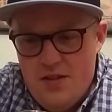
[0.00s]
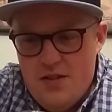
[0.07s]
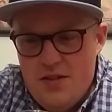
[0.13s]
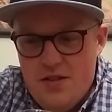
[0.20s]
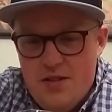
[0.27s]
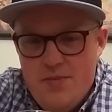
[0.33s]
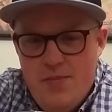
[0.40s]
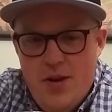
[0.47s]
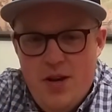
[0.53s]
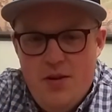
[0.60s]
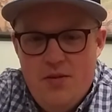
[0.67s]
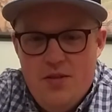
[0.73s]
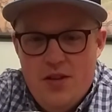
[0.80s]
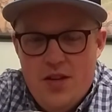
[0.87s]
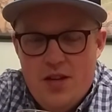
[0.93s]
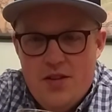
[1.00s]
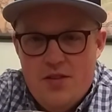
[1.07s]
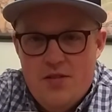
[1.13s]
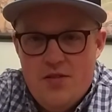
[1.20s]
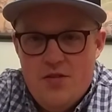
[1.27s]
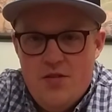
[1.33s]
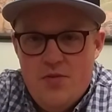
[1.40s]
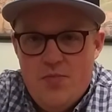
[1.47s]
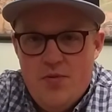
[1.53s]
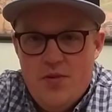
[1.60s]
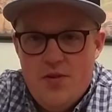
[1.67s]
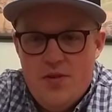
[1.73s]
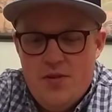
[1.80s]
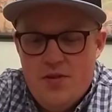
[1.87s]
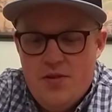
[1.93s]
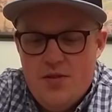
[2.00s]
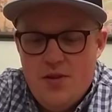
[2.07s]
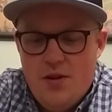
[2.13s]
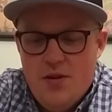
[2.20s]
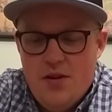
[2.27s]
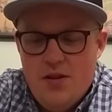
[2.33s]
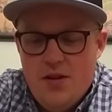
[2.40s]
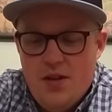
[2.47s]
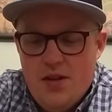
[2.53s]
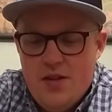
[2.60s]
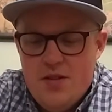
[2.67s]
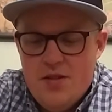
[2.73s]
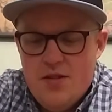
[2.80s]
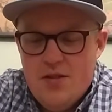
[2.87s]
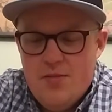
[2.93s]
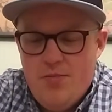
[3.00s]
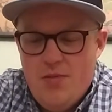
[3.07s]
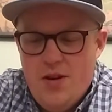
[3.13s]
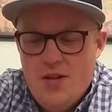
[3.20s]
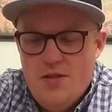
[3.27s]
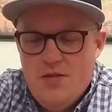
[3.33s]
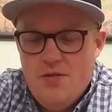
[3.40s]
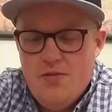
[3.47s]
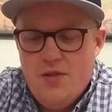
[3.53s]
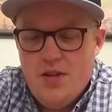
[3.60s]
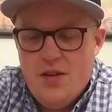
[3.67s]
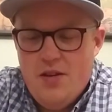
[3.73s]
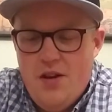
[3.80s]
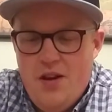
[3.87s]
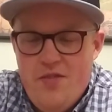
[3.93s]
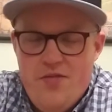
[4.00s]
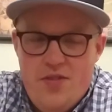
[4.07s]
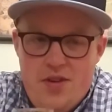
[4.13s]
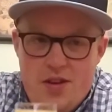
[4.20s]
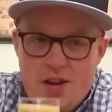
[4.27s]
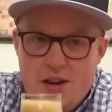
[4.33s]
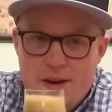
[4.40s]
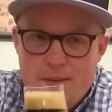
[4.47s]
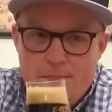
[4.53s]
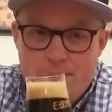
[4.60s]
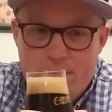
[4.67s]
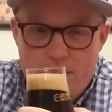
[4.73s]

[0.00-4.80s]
smell like super dark like espresso like coffee. I